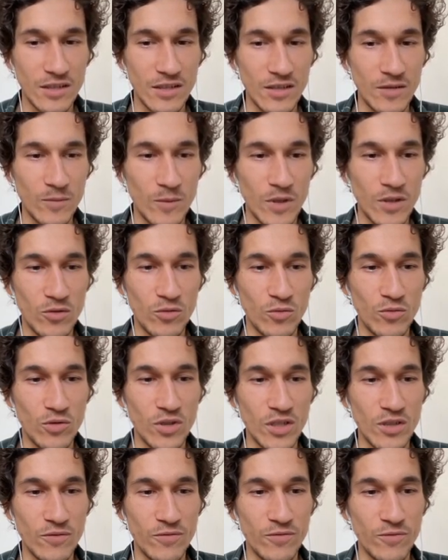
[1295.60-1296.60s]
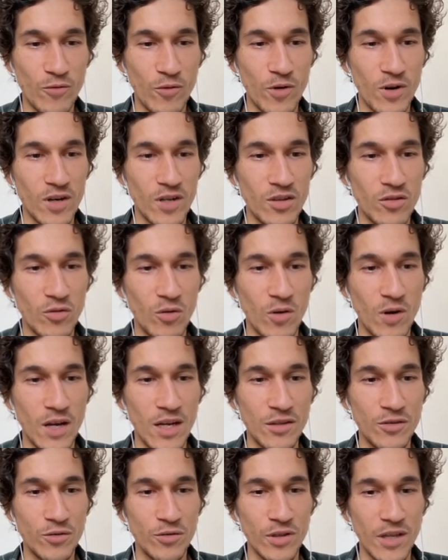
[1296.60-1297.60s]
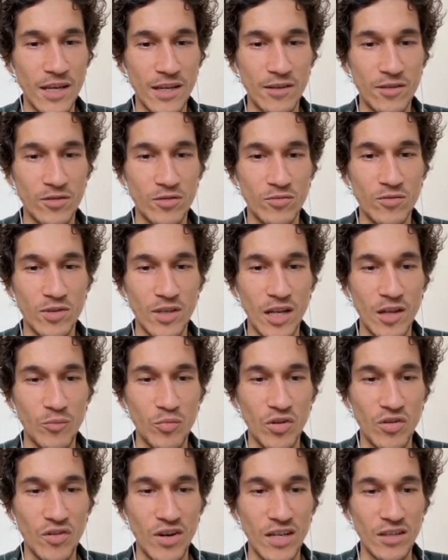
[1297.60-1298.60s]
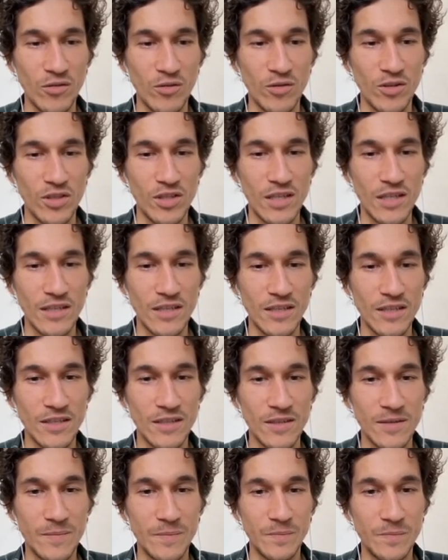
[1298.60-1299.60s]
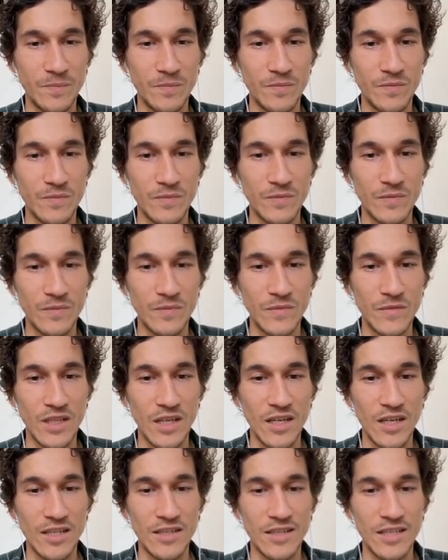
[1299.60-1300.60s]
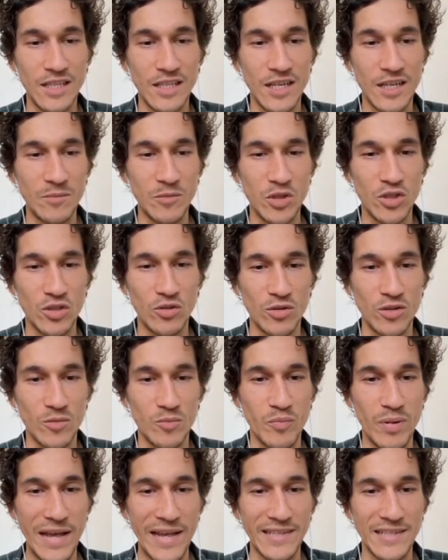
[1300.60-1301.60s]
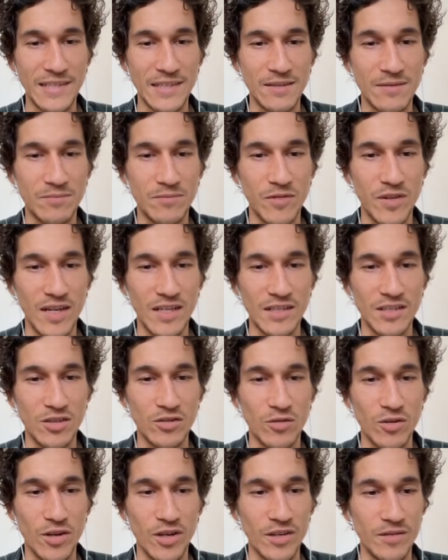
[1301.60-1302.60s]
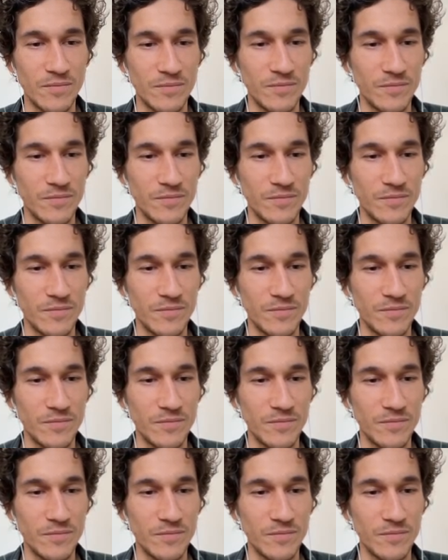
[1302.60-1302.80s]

1 2 3 4. No, I don't like helping red, honestly. Yeah, I think I'm just gonna pass red, sorry.